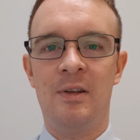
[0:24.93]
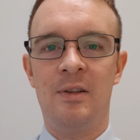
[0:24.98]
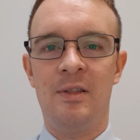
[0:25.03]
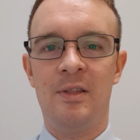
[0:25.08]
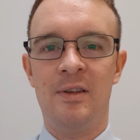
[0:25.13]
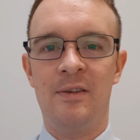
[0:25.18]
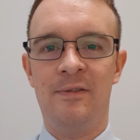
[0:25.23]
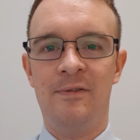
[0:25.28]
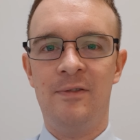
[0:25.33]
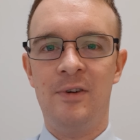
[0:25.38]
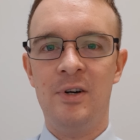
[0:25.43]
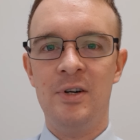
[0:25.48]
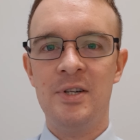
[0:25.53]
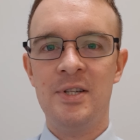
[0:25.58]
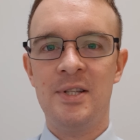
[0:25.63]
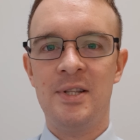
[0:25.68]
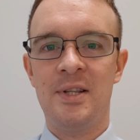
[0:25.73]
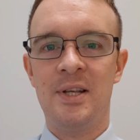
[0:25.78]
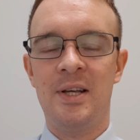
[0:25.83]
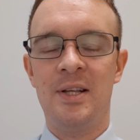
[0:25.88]
The
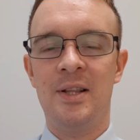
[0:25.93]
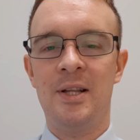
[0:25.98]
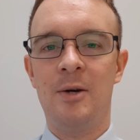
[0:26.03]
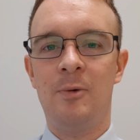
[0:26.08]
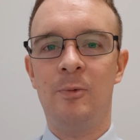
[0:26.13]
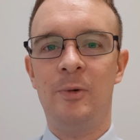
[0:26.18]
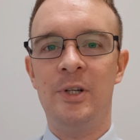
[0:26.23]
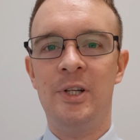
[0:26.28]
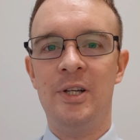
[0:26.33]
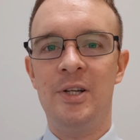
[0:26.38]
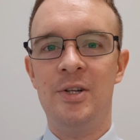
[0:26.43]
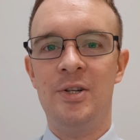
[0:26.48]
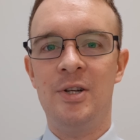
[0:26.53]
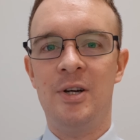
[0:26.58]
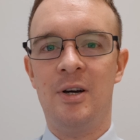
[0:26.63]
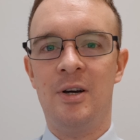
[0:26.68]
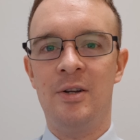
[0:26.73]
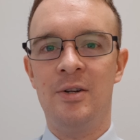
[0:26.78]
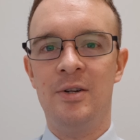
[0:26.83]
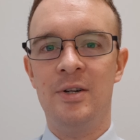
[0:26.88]
first thing that we need
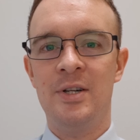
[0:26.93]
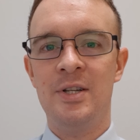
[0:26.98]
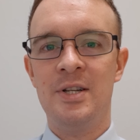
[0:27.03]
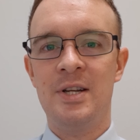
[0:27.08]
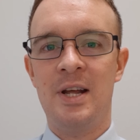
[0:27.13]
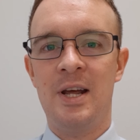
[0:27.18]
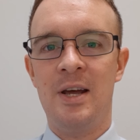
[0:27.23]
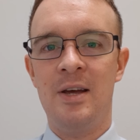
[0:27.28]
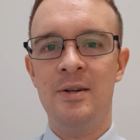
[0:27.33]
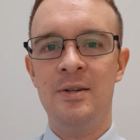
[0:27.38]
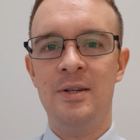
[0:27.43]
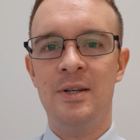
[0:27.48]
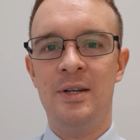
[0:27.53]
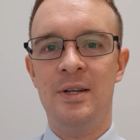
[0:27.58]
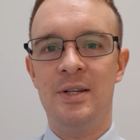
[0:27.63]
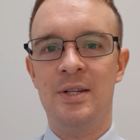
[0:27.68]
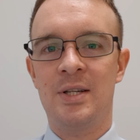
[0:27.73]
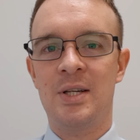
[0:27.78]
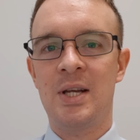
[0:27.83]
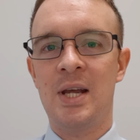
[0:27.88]
to understand
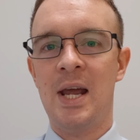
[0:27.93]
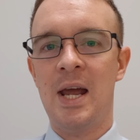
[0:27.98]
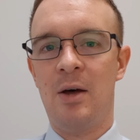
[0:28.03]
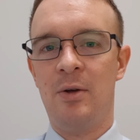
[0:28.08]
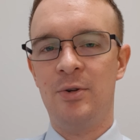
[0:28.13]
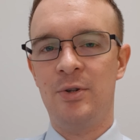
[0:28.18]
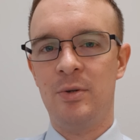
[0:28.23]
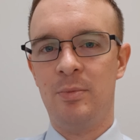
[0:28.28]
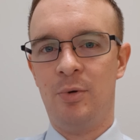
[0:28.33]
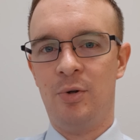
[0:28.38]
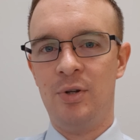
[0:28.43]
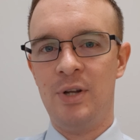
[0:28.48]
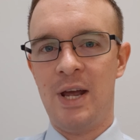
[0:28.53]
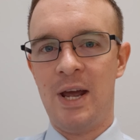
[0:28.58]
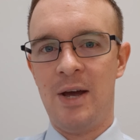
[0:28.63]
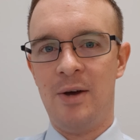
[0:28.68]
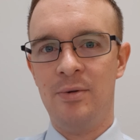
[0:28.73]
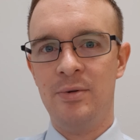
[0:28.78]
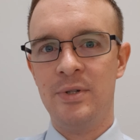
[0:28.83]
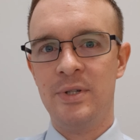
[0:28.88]
is countable
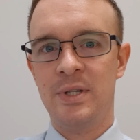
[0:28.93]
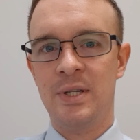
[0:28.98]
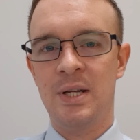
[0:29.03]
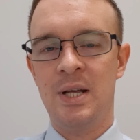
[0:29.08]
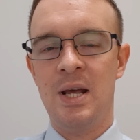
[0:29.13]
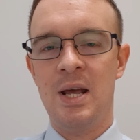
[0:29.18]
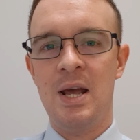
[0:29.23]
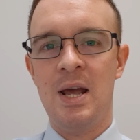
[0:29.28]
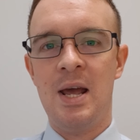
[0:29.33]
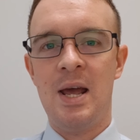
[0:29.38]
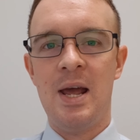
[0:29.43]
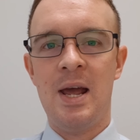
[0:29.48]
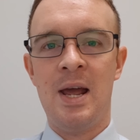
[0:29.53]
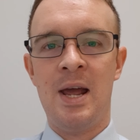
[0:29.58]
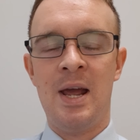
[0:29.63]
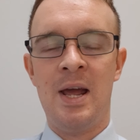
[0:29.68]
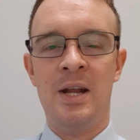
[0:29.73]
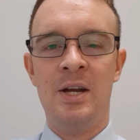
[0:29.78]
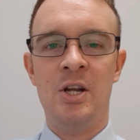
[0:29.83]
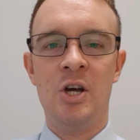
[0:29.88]
nouns
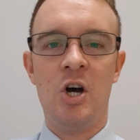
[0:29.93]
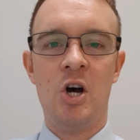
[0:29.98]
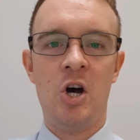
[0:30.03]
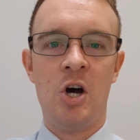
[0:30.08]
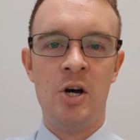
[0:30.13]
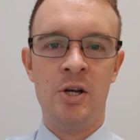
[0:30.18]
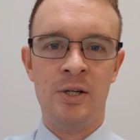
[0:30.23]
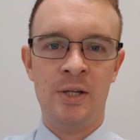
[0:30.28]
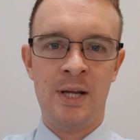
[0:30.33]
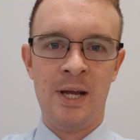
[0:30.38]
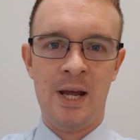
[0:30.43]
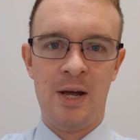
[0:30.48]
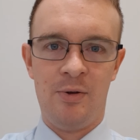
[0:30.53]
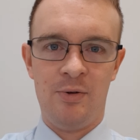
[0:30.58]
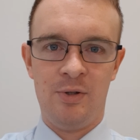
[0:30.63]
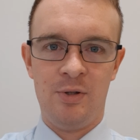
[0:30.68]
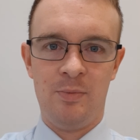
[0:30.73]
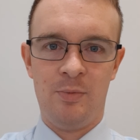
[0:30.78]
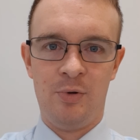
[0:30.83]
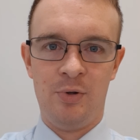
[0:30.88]
and
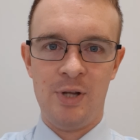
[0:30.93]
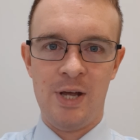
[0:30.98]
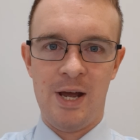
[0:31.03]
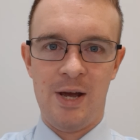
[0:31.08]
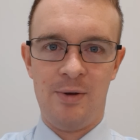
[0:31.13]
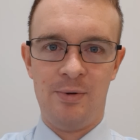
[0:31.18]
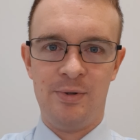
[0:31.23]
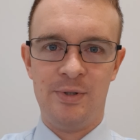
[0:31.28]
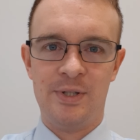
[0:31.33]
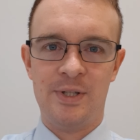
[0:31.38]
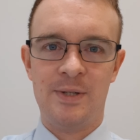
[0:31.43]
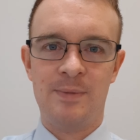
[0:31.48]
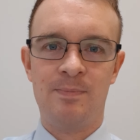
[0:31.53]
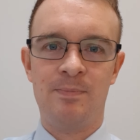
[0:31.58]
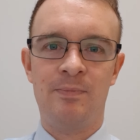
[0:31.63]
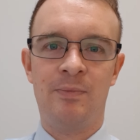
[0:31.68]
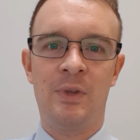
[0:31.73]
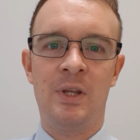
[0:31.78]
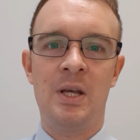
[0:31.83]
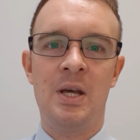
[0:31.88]
uncountable nouns.
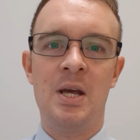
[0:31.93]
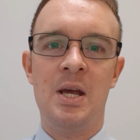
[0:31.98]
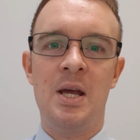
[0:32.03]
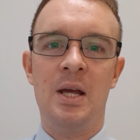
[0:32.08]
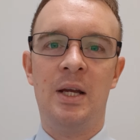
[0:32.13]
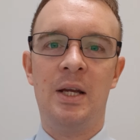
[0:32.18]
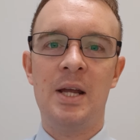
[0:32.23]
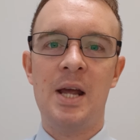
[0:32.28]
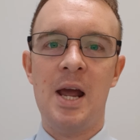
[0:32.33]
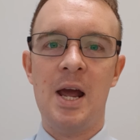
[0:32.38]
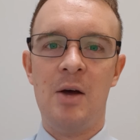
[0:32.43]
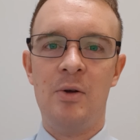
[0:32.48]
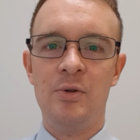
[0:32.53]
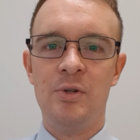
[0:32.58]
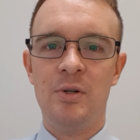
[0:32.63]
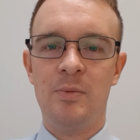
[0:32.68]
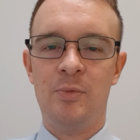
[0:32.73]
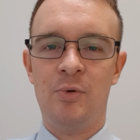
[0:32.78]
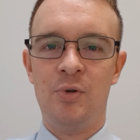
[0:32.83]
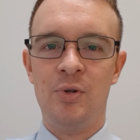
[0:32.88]

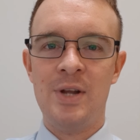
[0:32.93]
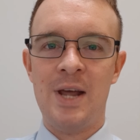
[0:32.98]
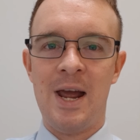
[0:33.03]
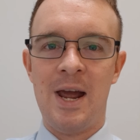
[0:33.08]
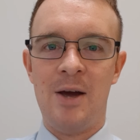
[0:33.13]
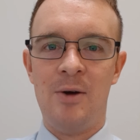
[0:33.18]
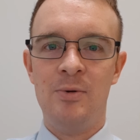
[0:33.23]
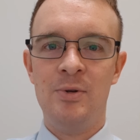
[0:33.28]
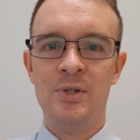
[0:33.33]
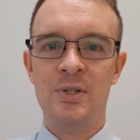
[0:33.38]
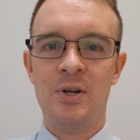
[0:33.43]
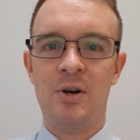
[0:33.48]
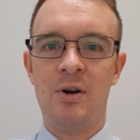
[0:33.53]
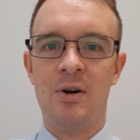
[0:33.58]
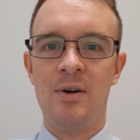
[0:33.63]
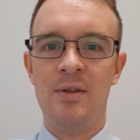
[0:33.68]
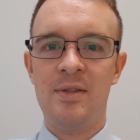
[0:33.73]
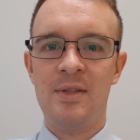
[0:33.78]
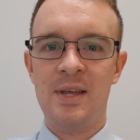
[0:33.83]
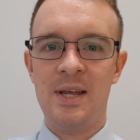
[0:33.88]
Countable nouns
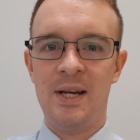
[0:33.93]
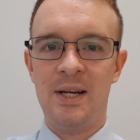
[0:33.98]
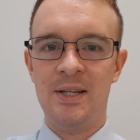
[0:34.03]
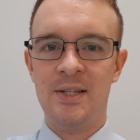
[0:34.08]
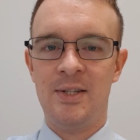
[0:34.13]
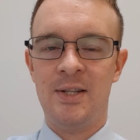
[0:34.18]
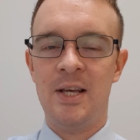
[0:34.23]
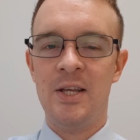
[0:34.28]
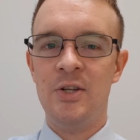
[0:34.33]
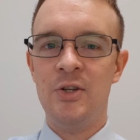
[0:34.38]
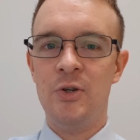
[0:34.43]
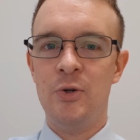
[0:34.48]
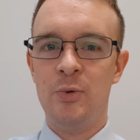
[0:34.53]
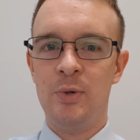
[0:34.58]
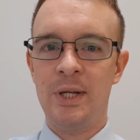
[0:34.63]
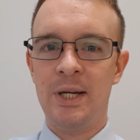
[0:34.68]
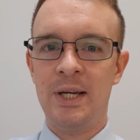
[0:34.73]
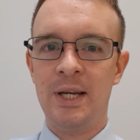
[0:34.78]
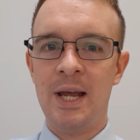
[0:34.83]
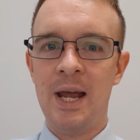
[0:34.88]
are things that you
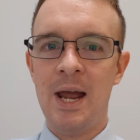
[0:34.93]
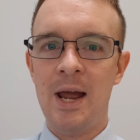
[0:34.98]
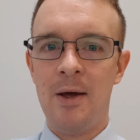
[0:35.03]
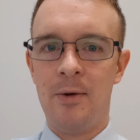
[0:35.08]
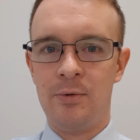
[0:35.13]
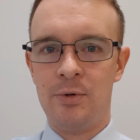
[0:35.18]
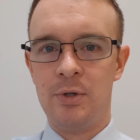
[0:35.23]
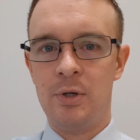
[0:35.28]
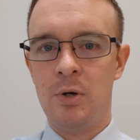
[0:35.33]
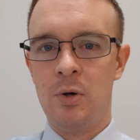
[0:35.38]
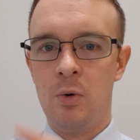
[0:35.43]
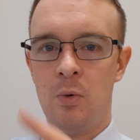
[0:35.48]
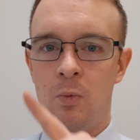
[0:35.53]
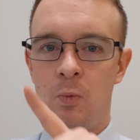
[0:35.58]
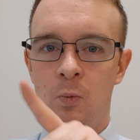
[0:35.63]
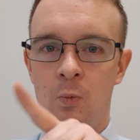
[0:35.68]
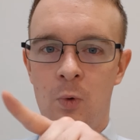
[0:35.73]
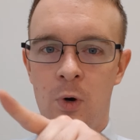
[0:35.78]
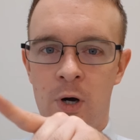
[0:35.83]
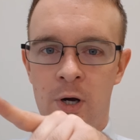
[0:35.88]
can count.
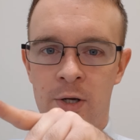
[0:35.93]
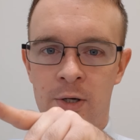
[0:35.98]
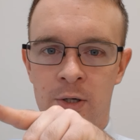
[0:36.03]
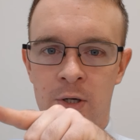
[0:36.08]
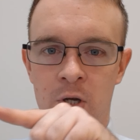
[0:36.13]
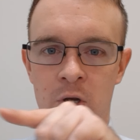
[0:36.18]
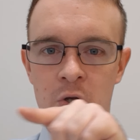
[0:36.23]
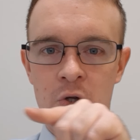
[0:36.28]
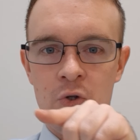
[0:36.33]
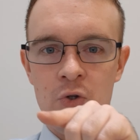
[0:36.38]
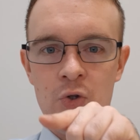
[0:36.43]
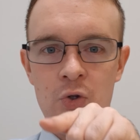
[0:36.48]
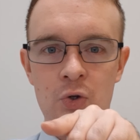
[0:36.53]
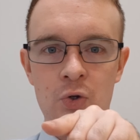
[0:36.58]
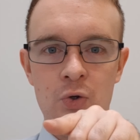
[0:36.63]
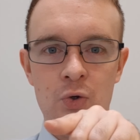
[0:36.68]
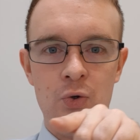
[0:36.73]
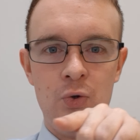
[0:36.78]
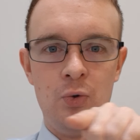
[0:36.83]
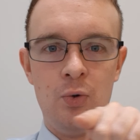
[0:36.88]
1,
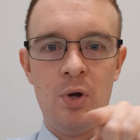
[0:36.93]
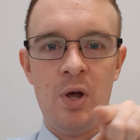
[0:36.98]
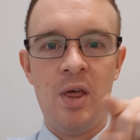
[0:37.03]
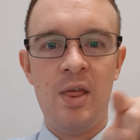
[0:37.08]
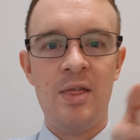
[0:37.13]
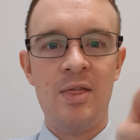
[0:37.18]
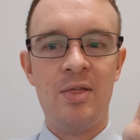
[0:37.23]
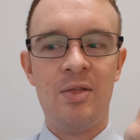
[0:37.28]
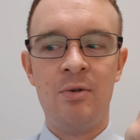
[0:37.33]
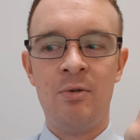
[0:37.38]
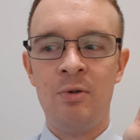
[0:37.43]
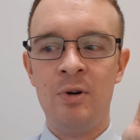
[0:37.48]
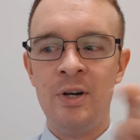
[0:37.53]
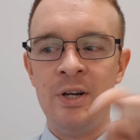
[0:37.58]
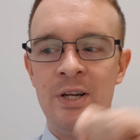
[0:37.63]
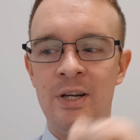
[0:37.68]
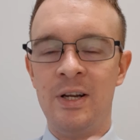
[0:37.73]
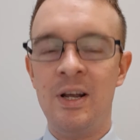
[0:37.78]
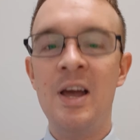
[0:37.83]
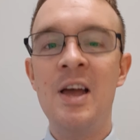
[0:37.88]
2,
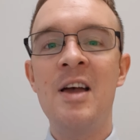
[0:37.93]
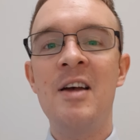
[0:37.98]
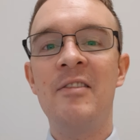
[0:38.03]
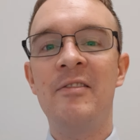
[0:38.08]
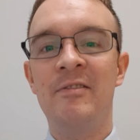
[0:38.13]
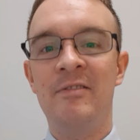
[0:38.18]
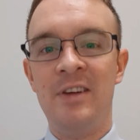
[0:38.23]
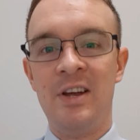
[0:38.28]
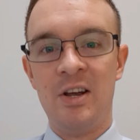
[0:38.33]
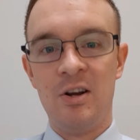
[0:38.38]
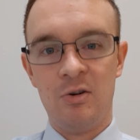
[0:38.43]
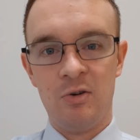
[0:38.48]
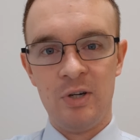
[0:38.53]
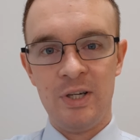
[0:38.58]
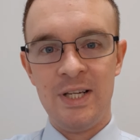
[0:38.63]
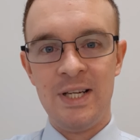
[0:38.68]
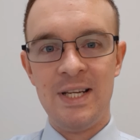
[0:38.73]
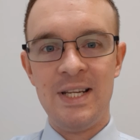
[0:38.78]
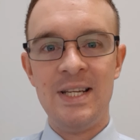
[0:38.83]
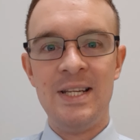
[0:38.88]
3,
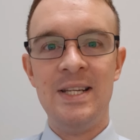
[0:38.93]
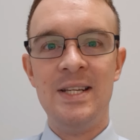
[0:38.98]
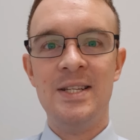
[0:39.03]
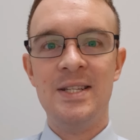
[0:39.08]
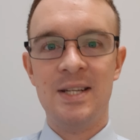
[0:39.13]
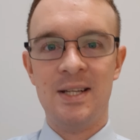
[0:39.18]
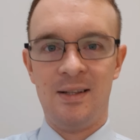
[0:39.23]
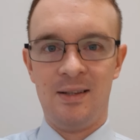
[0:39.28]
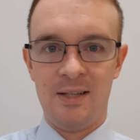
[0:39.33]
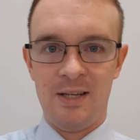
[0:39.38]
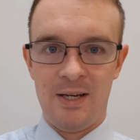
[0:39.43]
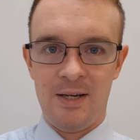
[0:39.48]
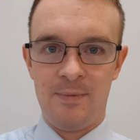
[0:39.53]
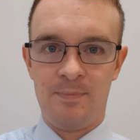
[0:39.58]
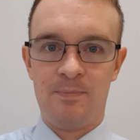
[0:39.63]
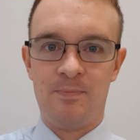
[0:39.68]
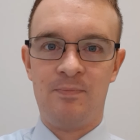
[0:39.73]
very easily.